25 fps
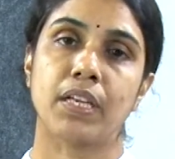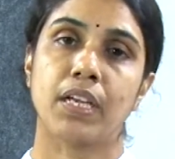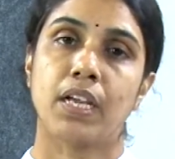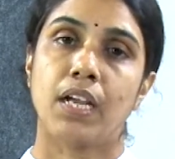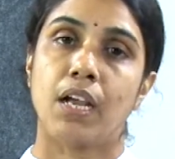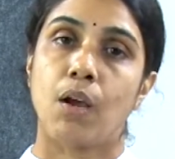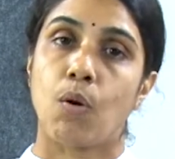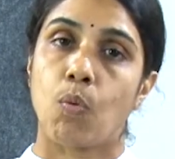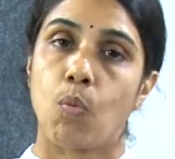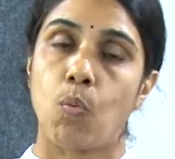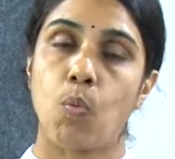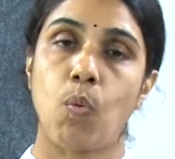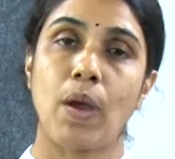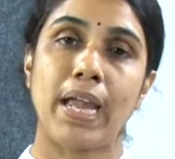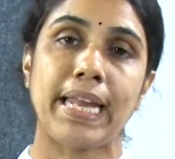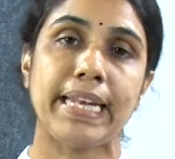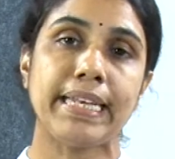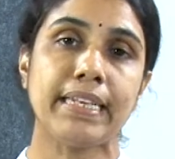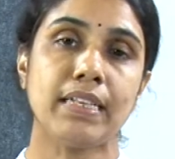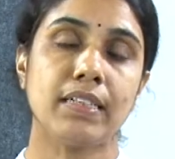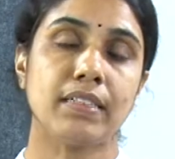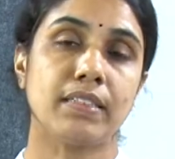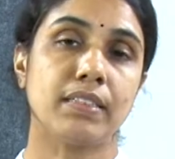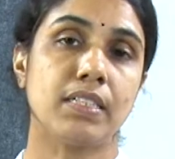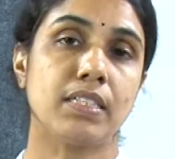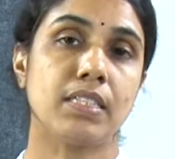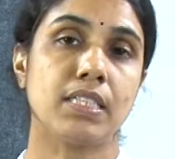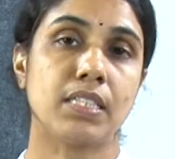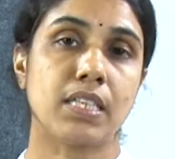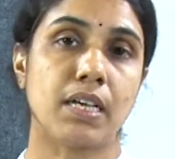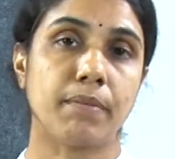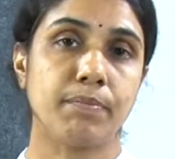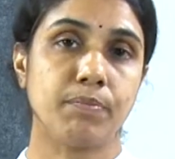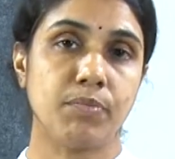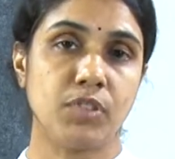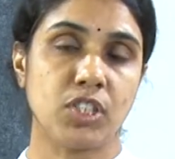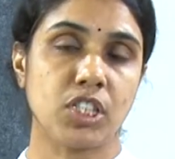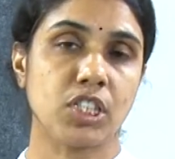when the
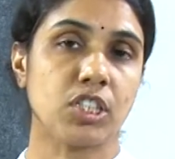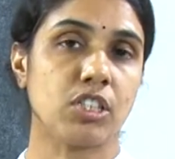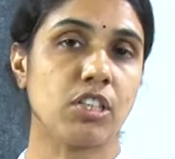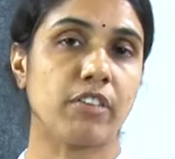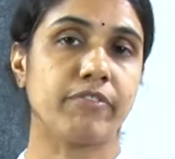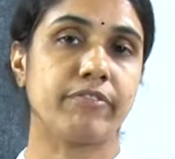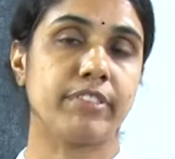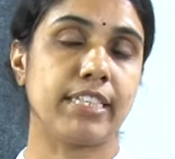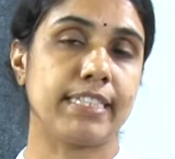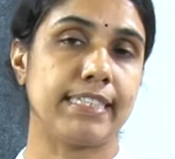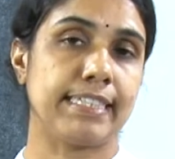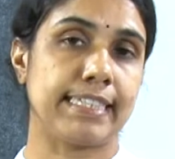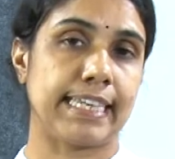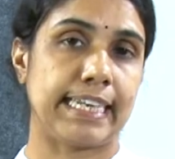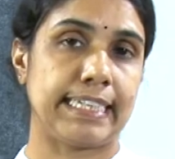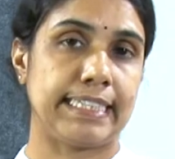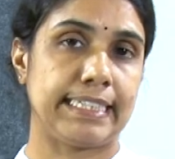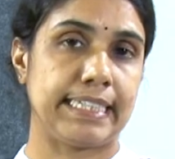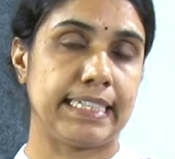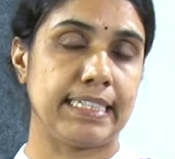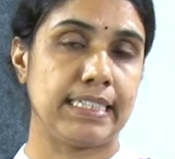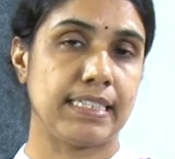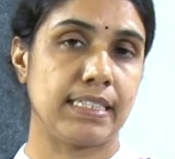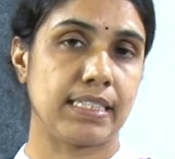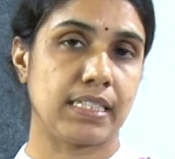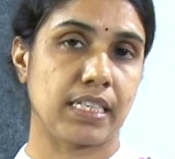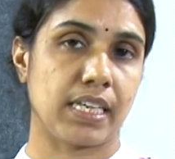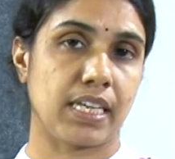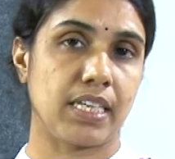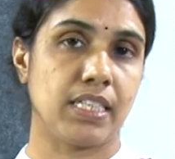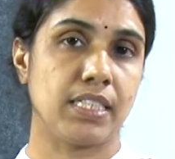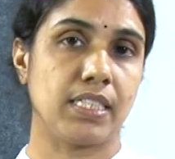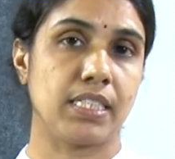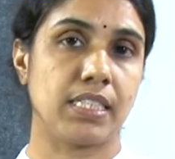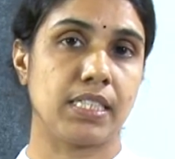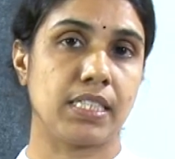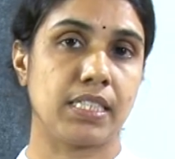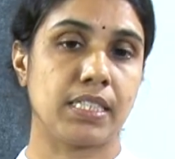subject of the sentence
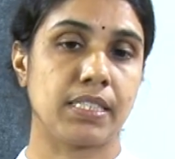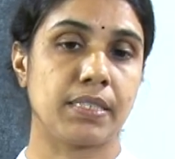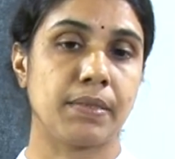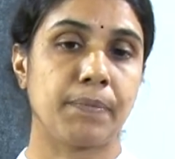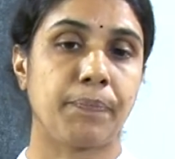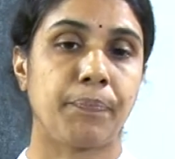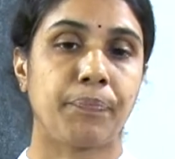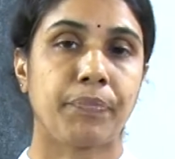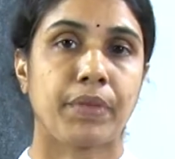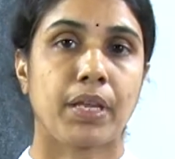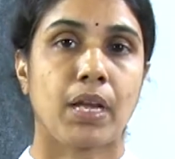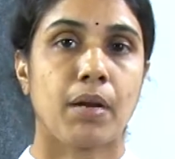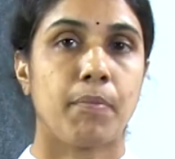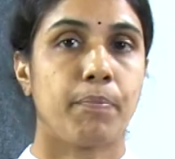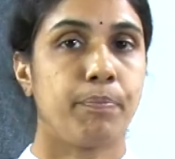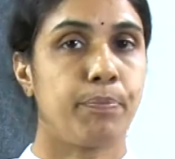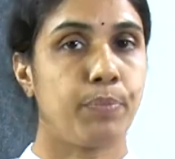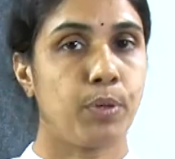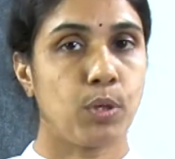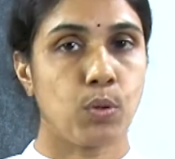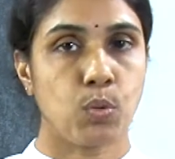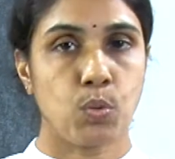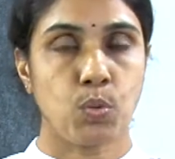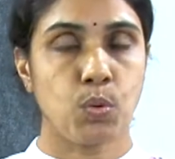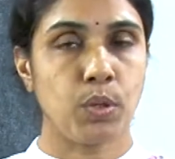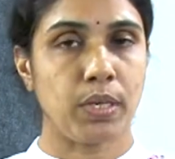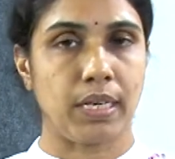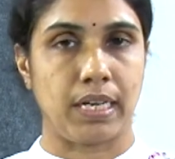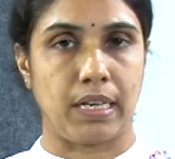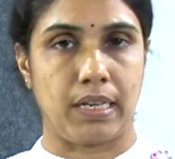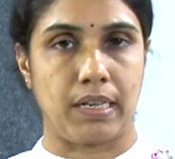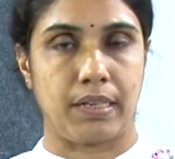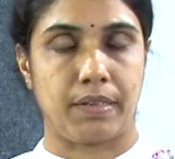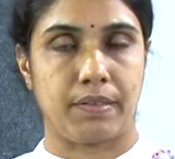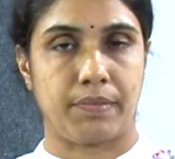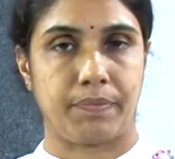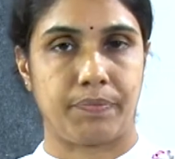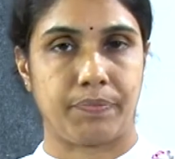is plural
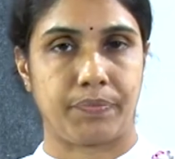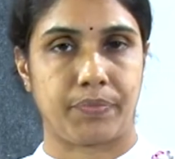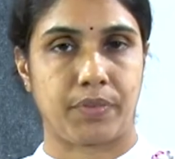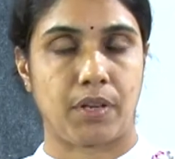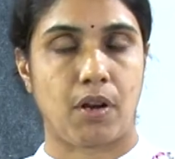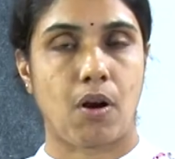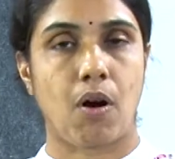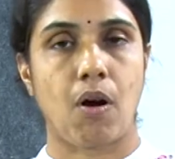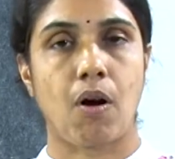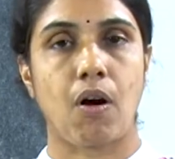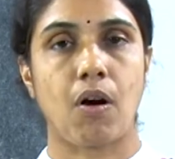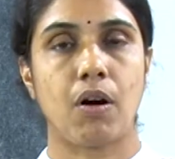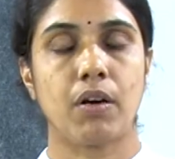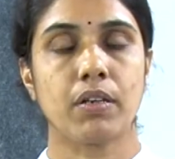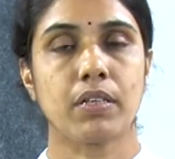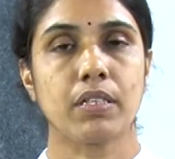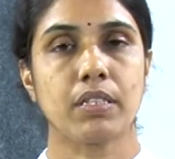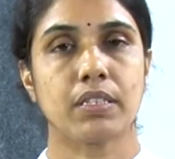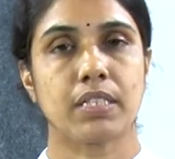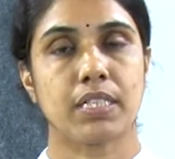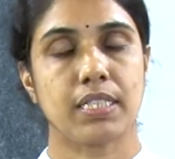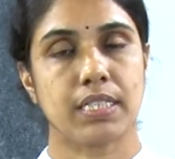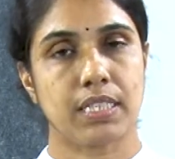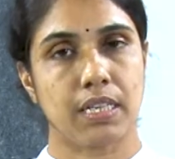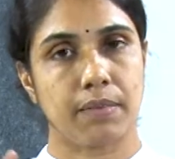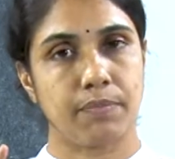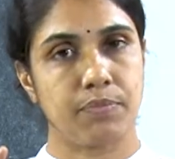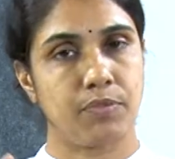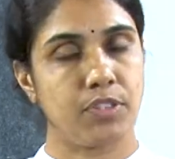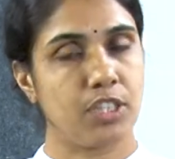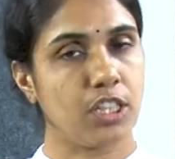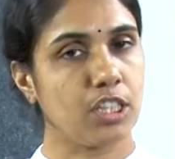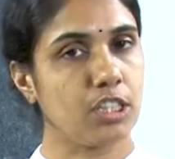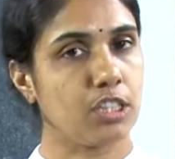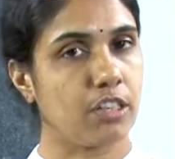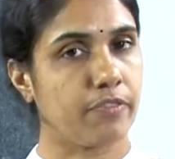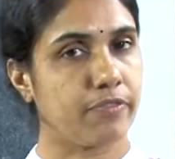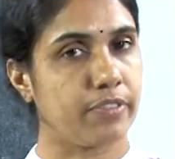or the
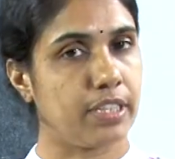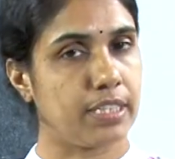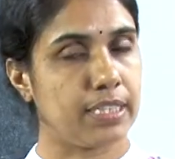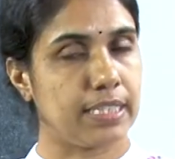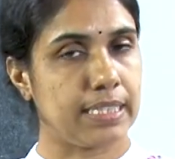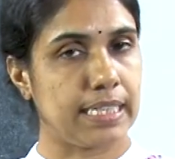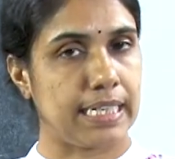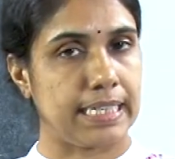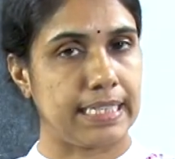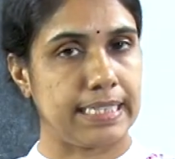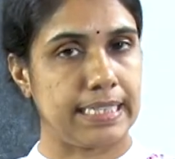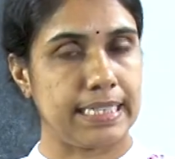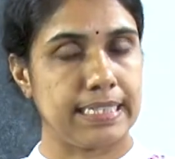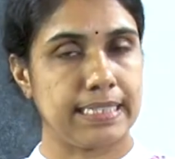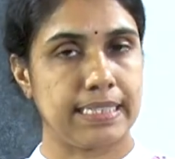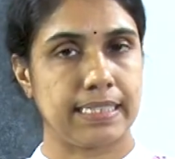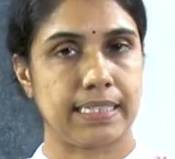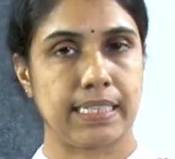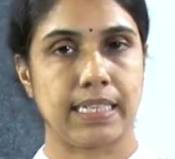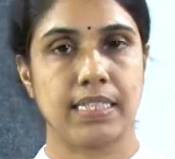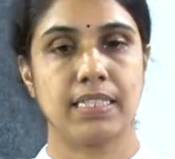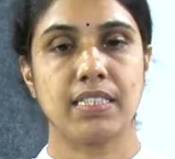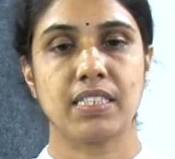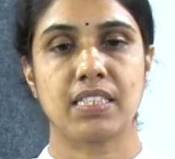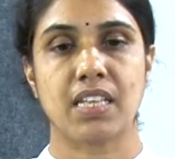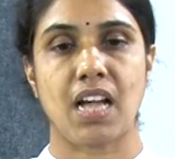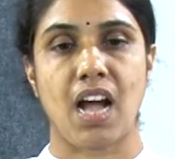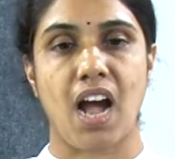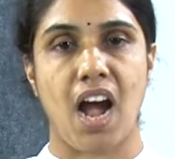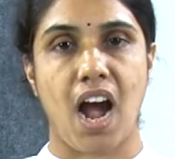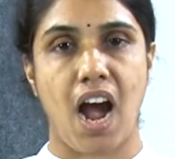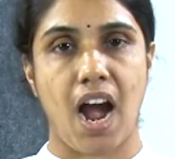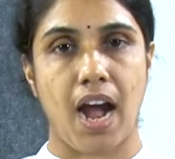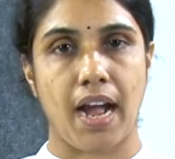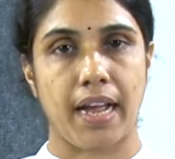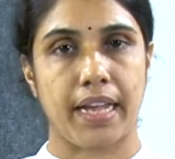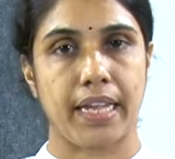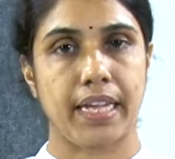subject of the sentence is
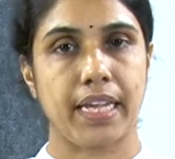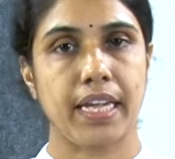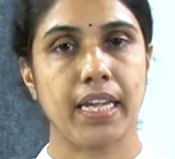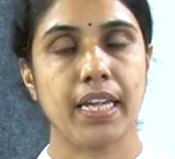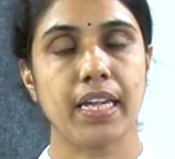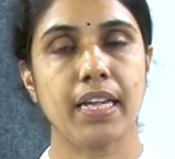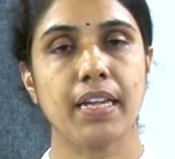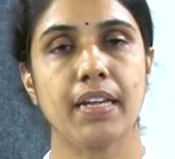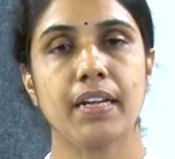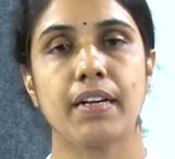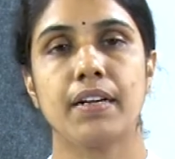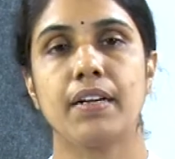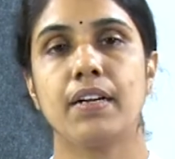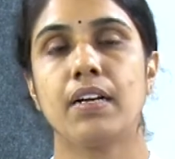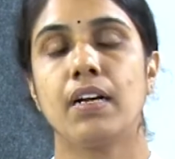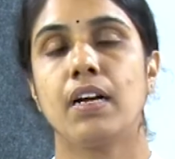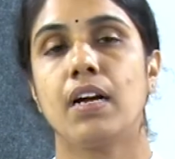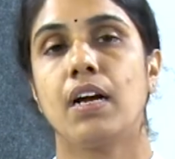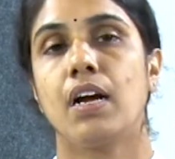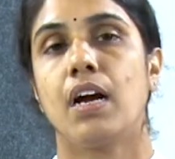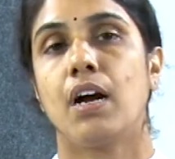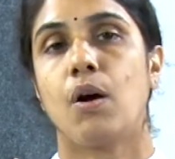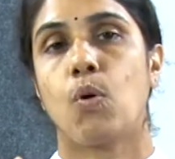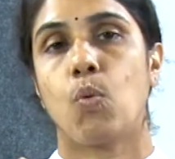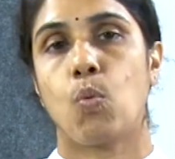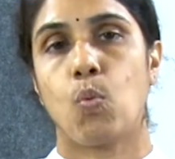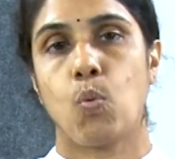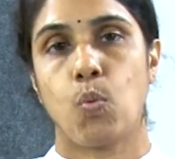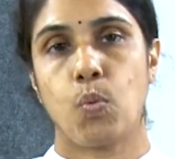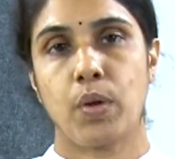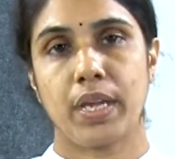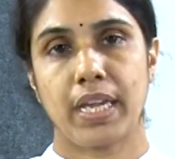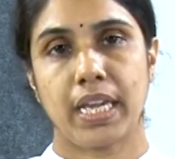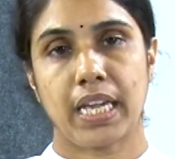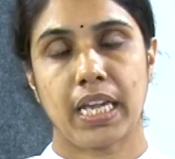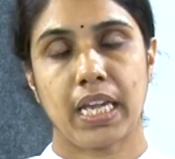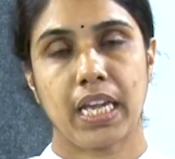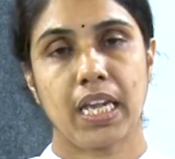I,
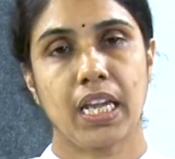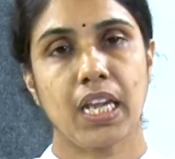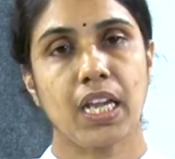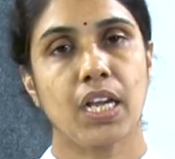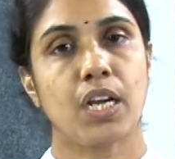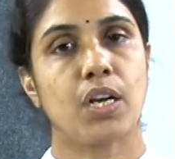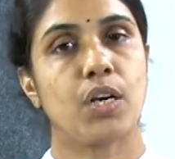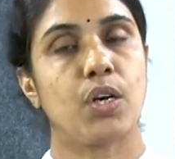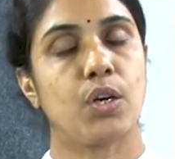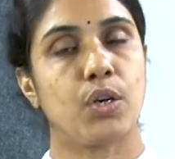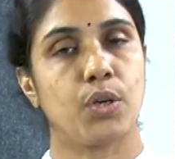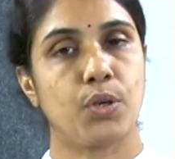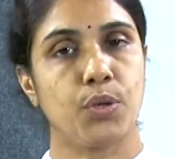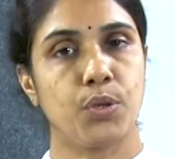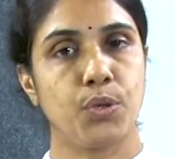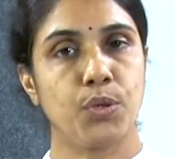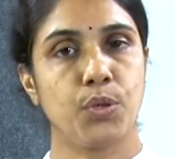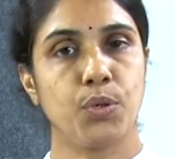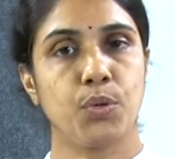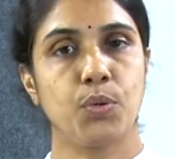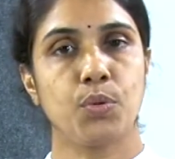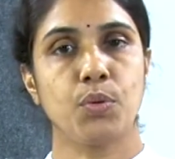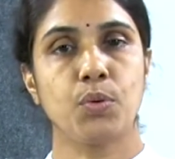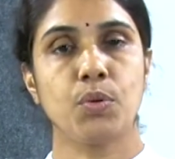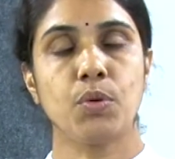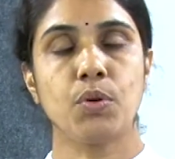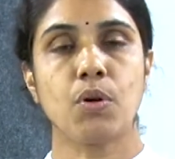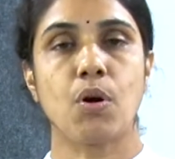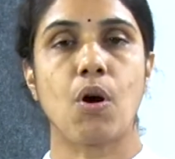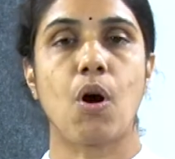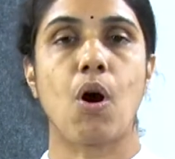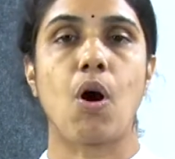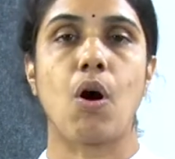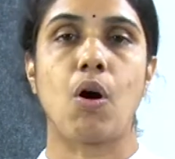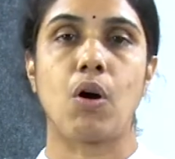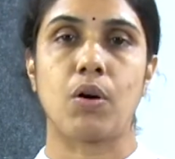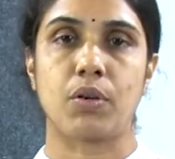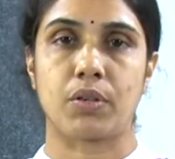we, you
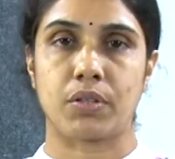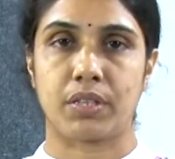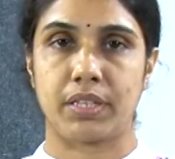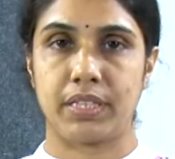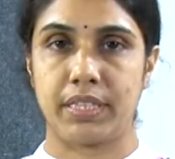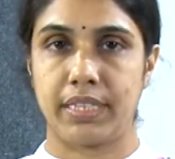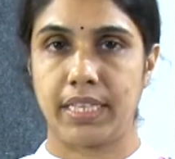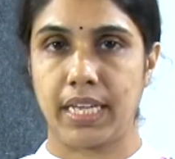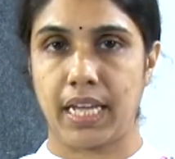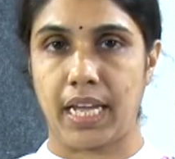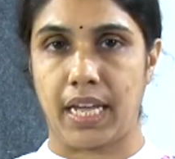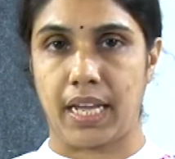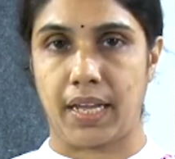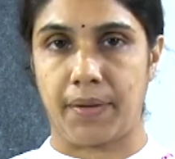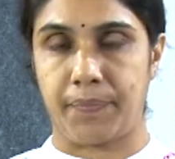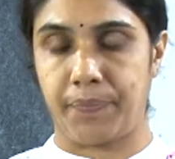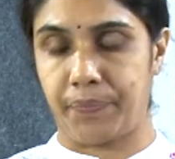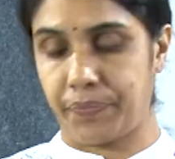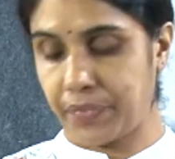or they.